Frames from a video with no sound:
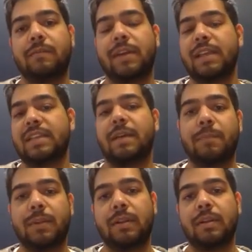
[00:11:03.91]
For
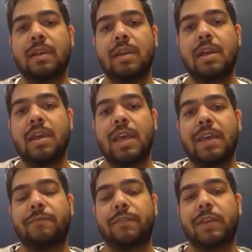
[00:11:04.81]
example,
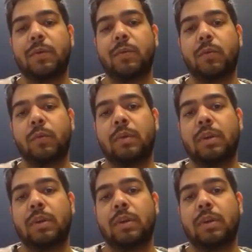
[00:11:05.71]
if you